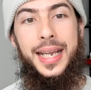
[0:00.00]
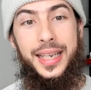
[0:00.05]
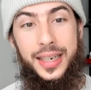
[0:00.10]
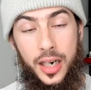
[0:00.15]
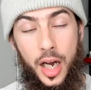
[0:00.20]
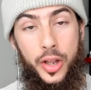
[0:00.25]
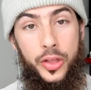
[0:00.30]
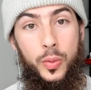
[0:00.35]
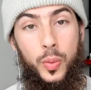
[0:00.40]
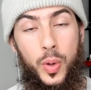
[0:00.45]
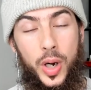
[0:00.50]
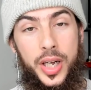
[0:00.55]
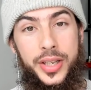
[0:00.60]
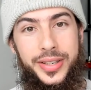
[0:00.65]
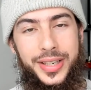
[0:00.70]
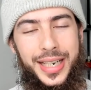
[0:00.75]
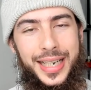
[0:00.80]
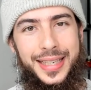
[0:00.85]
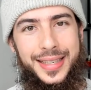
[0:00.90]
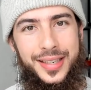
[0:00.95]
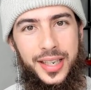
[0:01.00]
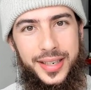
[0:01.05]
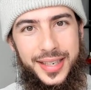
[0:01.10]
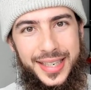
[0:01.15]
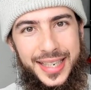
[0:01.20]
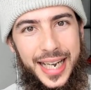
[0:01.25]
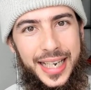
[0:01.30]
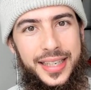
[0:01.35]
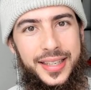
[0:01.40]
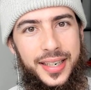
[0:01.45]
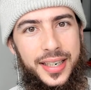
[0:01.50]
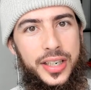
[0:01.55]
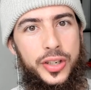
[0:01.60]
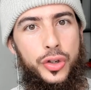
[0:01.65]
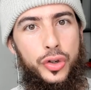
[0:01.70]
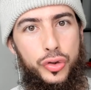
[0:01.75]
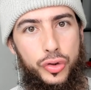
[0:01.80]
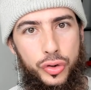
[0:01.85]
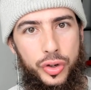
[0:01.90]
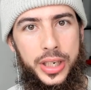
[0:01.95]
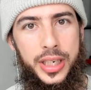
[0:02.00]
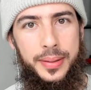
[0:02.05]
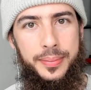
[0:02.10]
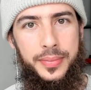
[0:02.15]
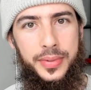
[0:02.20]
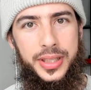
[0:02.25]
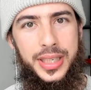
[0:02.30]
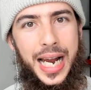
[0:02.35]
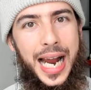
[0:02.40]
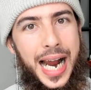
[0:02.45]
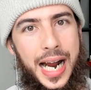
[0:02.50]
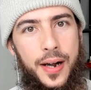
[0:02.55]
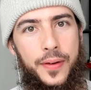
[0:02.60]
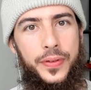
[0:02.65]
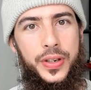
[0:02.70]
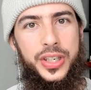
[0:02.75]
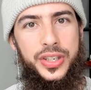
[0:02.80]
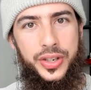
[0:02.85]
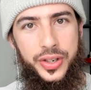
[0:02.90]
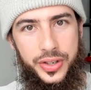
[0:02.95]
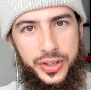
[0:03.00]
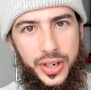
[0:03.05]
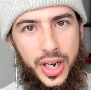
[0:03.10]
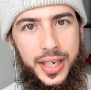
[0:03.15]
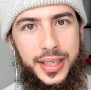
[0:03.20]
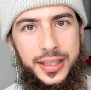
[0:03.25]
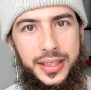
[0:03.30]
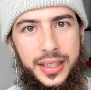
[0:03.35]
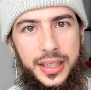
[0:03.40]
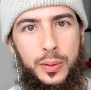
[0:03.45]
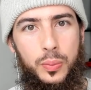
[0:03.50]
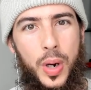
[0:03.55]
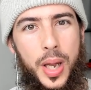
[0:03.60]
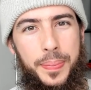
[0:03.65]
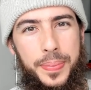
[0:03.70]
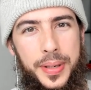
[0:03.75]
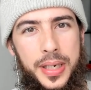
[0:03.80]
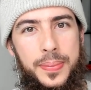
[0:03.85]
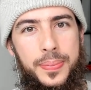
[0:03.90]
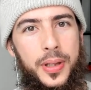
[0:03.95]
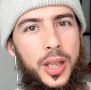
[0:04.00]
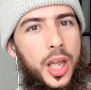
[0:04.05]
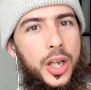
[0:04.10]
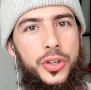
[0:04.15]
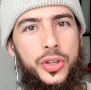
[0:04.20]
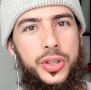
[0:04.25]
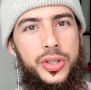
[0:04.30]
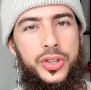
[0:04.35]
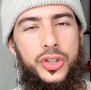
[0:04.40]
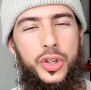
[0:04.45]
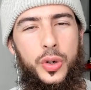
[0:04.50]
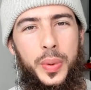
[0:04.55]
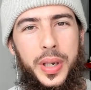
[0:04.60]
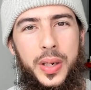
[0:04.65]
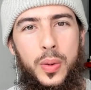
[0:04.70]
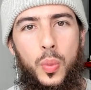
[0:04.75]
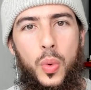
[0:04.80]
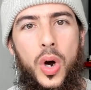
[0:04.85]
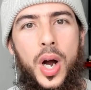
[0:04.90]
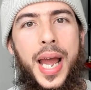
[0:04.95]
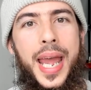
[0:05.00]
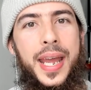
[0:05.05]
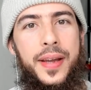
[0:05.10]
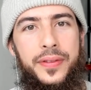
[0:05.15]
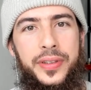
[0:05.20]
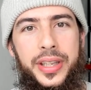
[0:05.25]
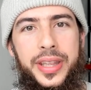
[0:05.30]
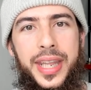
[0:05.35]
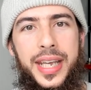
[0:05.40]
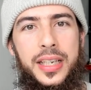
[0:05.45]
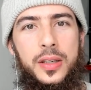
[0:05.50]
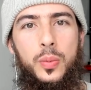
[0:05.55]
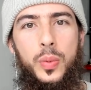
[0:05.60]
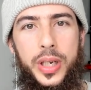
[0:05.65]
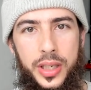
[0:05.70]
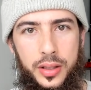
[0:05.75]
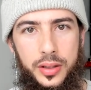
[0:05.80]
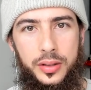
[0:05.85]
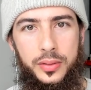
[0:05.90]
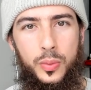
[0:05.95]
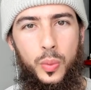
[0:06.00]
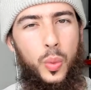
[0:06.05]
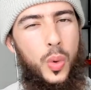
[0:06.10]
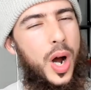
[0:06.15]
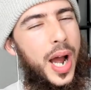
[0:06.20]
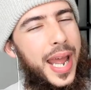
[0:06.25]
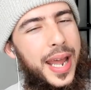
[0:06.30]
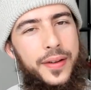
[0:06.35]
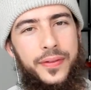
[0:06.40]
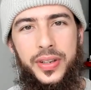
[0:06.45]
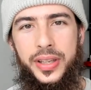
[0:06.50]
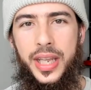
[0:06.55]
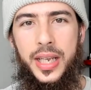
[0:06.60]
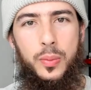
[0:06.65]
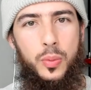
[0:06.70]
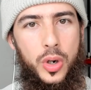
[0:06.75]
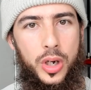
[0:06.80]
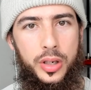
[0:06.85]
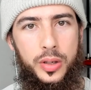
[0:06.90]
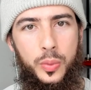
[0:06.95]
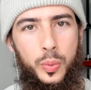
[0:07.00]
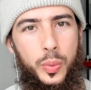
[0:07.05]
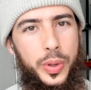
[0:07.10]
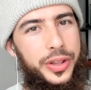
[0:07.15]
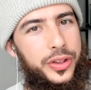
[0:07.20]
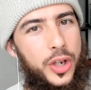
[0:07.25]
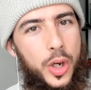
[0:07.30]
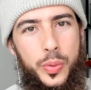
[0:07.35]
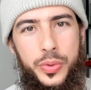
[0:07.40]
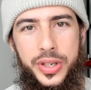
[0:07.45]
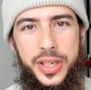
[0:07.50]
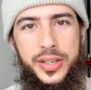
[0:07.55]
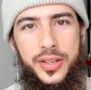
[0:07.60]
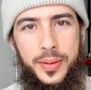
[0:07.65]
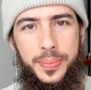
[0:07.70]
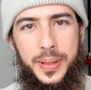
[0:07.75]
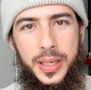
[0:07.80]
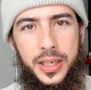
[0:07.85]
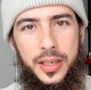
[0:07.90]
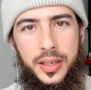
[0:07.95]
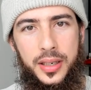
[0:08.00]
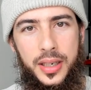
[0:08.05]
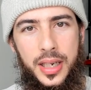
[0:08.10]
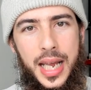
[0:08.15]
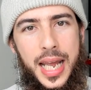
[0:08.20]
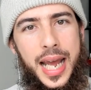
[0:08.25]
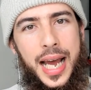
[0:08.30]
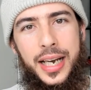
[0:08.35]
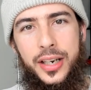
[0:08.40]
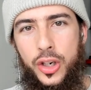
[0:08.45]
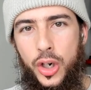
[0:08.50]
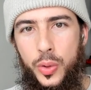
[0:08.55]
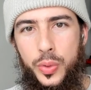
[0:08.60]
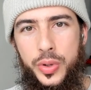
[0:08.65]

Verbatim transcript: In other words, it's a Satanist dream to have a society where people are just doing whatever they will, whatever they want, with no discipline and no